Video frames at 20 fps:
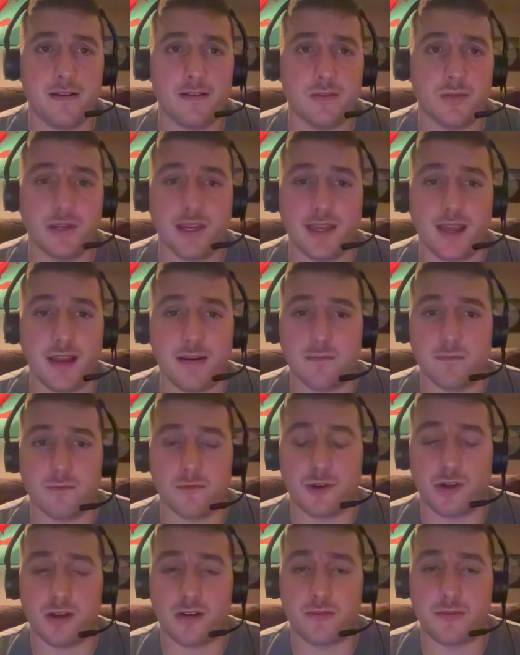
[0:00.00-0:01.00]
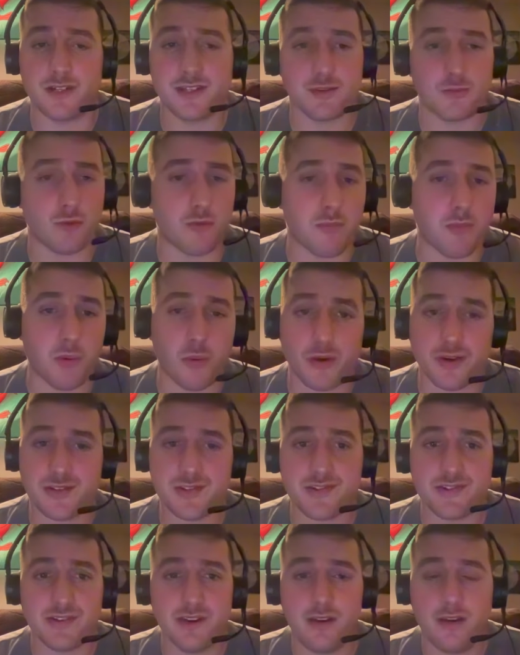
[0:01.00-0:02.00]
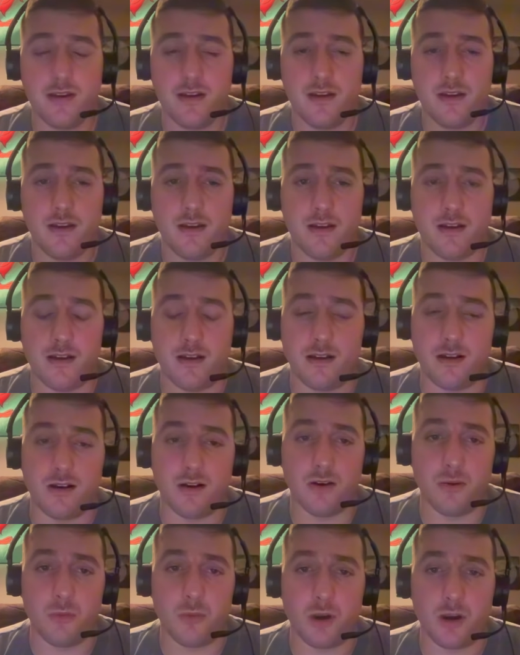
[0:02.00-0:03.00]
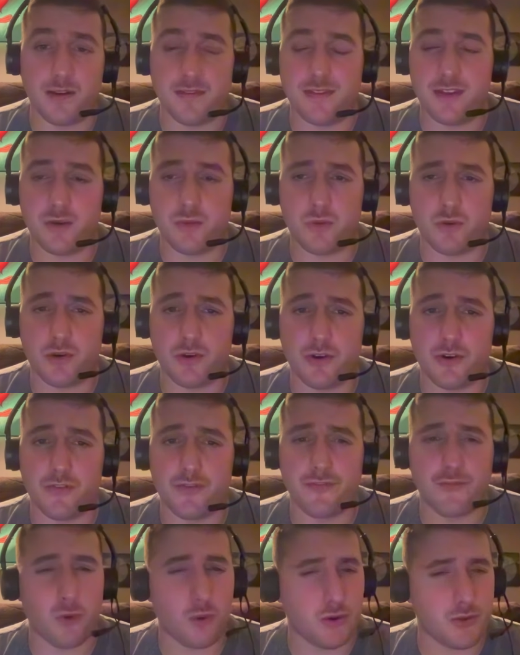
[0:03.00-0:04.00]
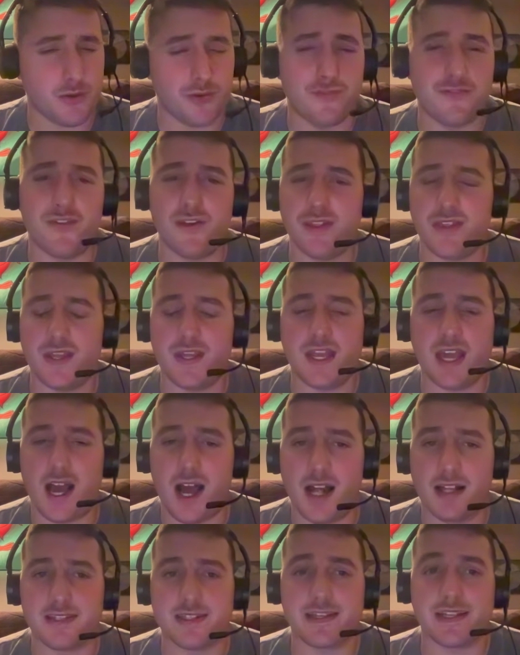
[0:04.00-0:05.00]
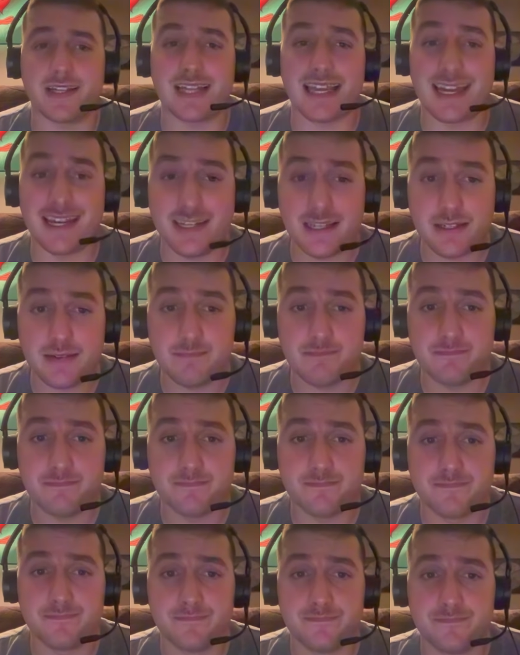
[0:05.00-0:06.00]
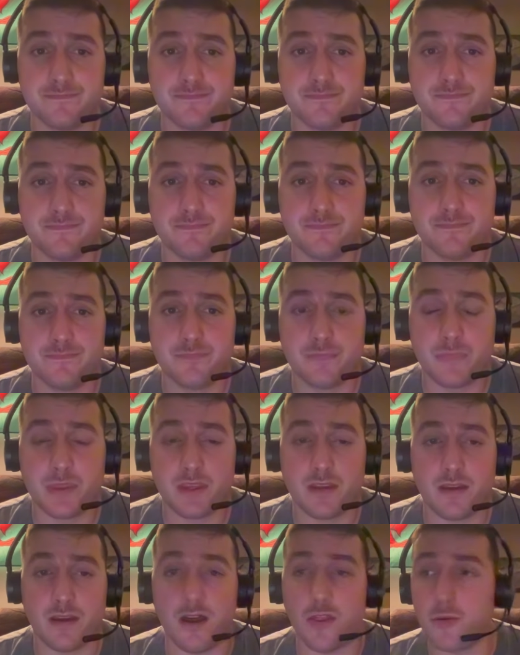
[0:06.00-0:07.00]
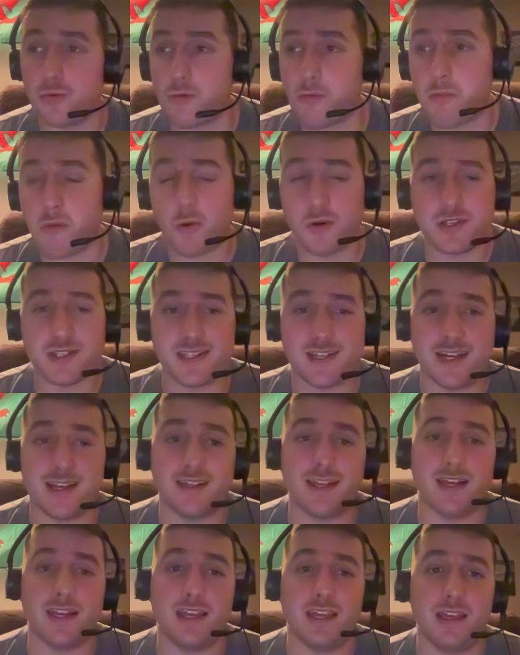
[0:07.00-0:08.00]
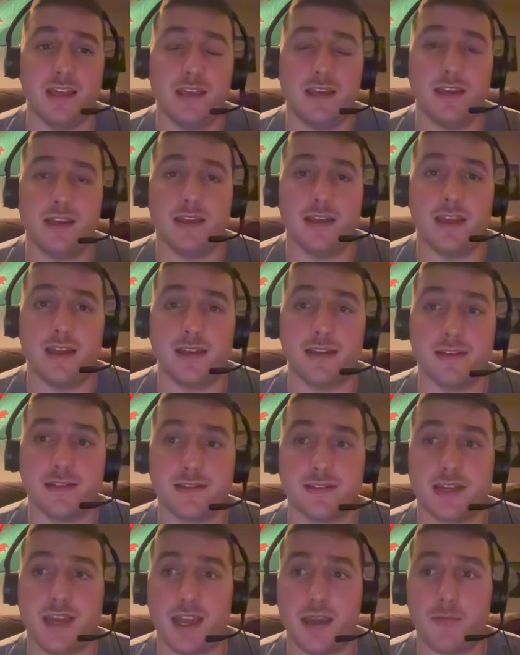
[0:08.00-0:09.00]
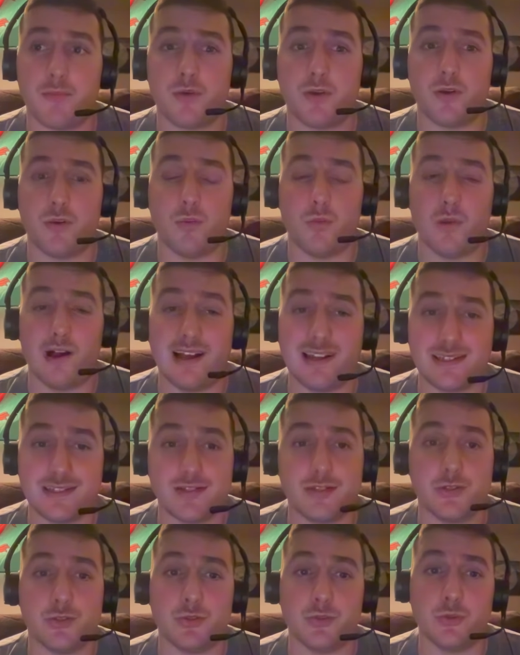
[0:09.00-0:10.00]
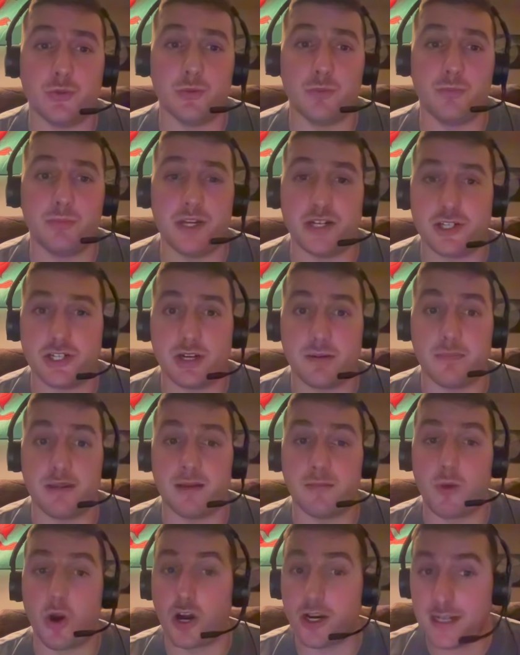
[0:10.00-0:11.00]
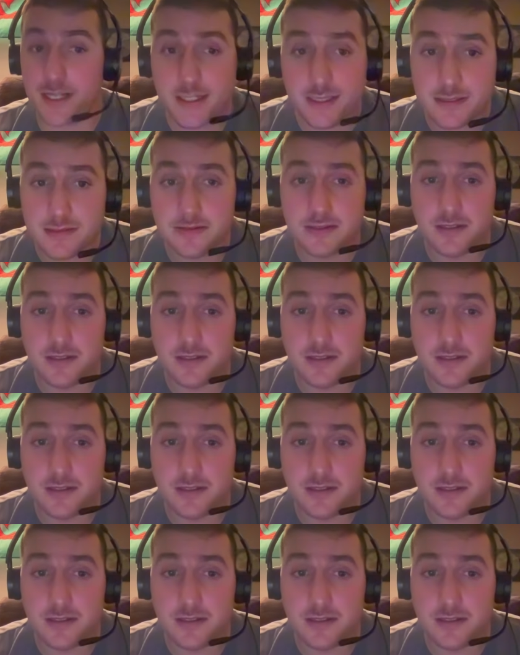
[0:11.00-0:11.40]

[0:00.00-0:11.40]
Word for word: Looking at uh, recent reports, uh, I think we're fourth or fifth in the odds to land him. Other reports saying that he and his camp want to pitch in a big market.